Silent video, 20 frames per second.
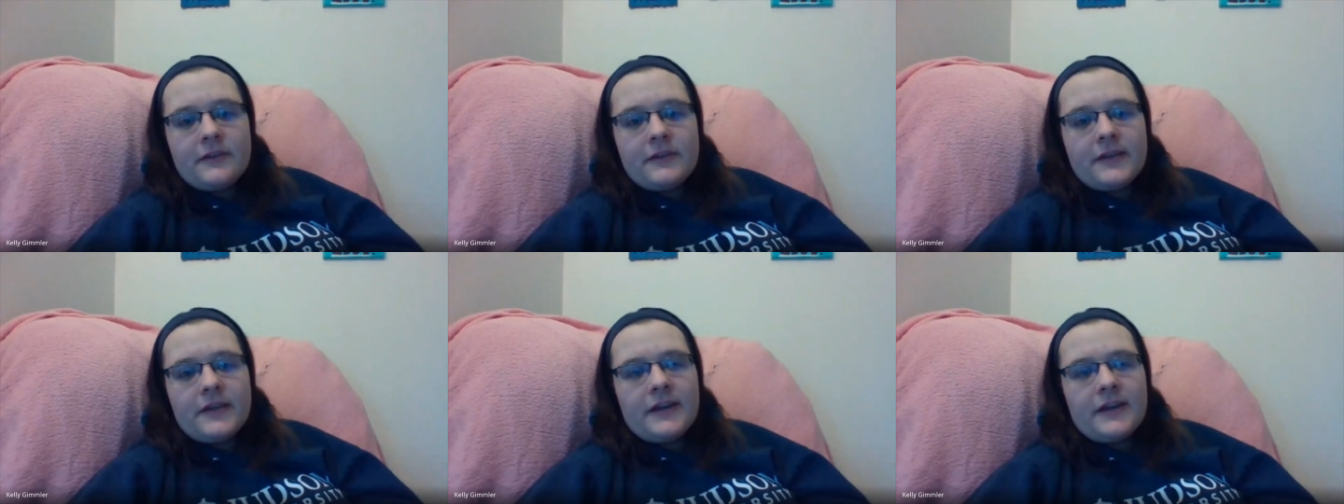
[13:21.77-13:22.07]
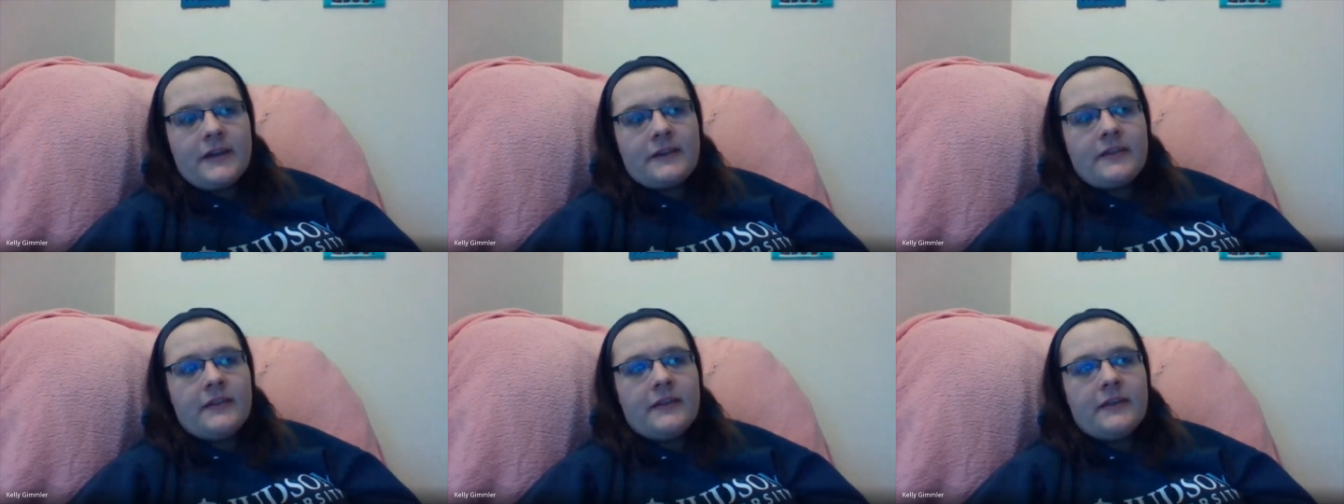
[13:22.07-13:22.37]
agree.
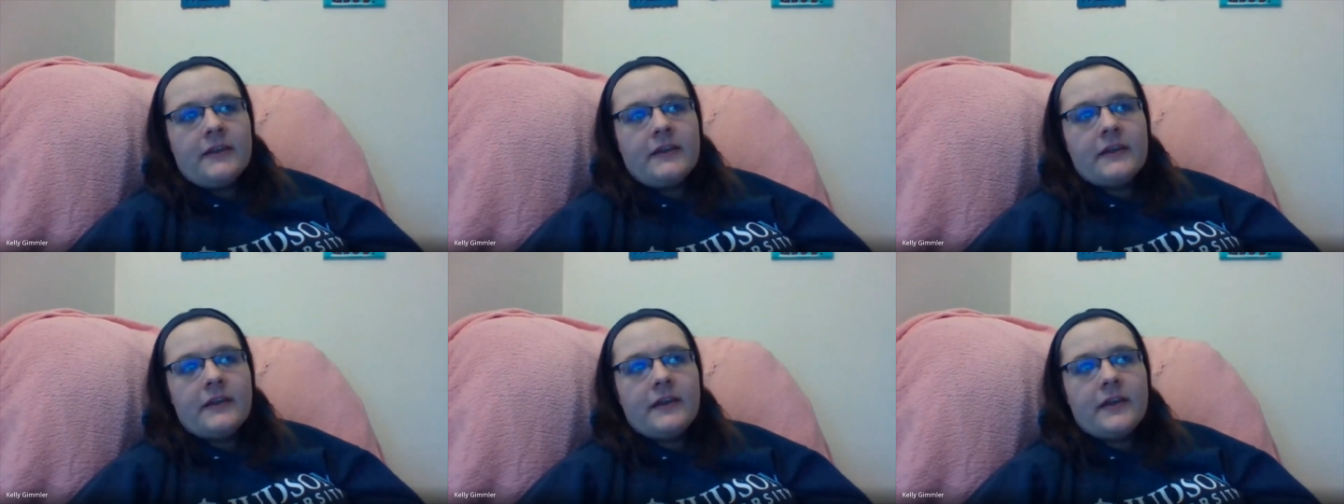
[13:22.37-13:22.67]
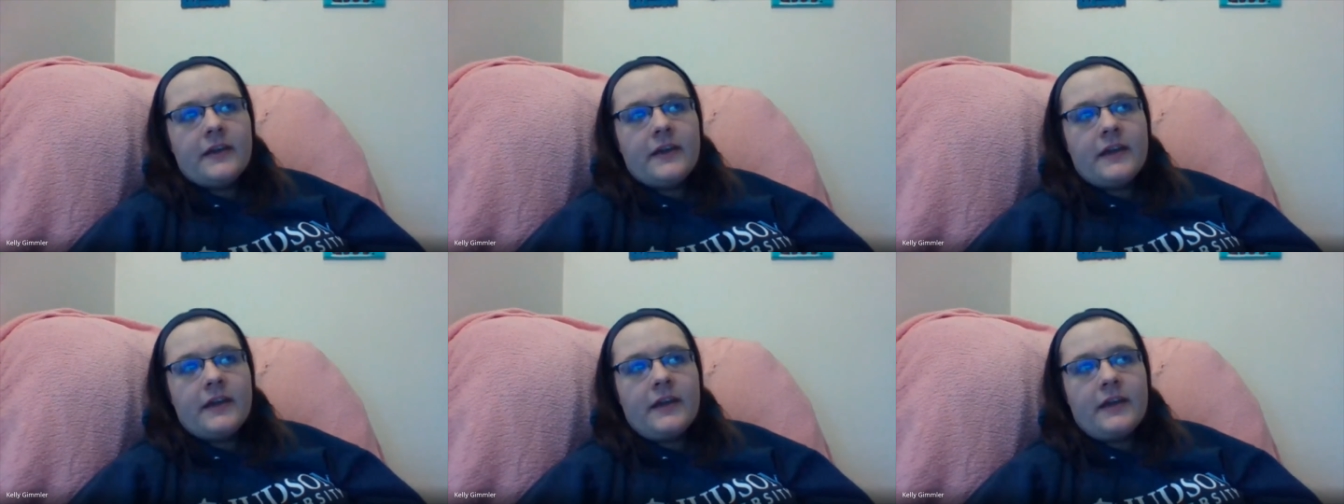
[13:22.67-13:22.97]
And I think
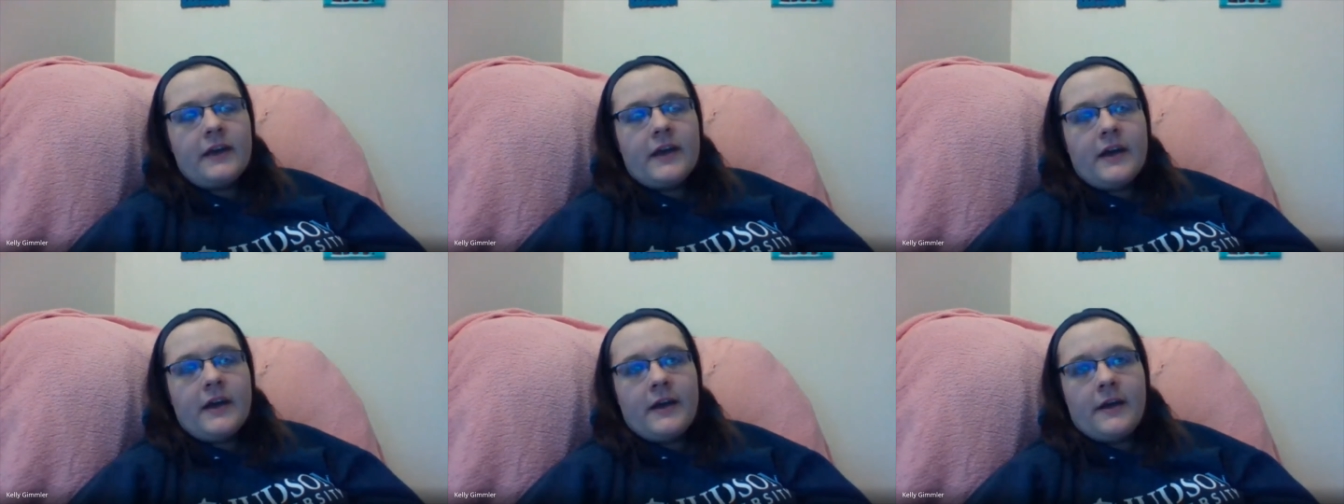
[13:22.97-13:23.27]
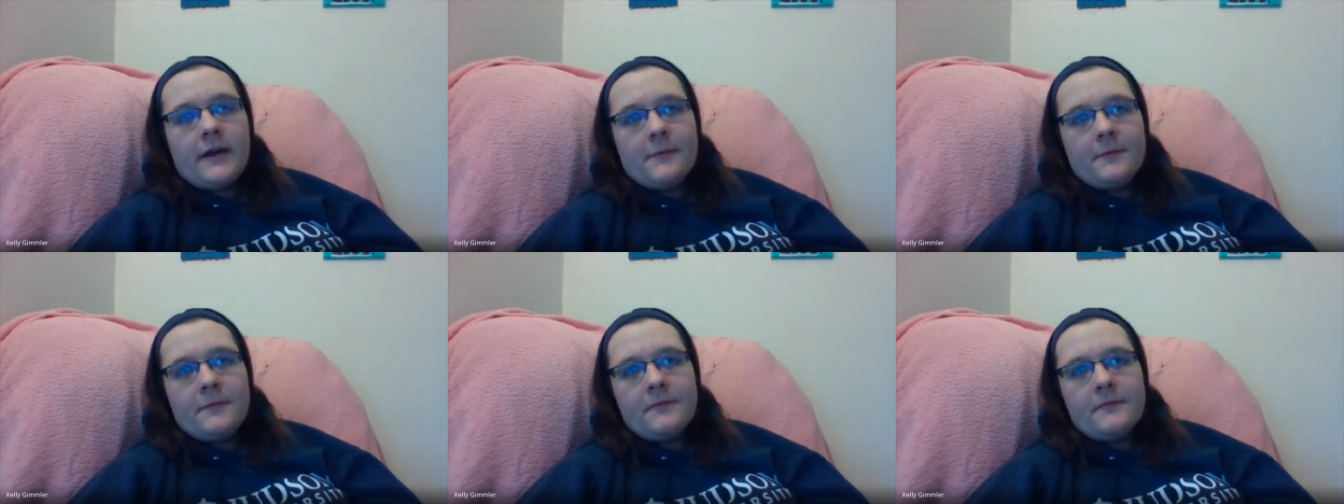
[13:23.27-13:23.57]

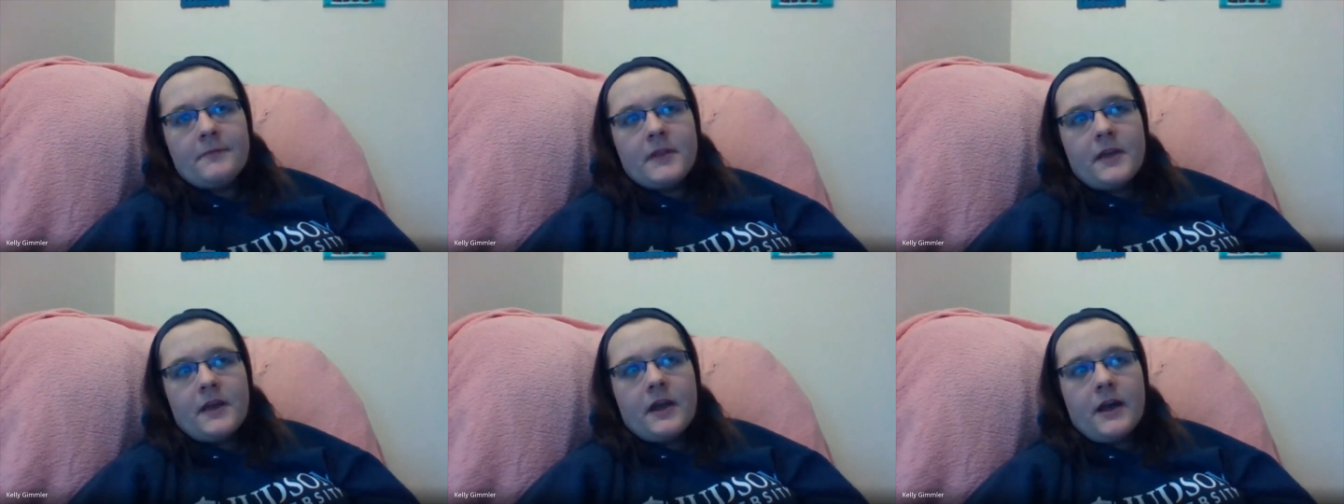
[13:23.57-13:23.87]
um,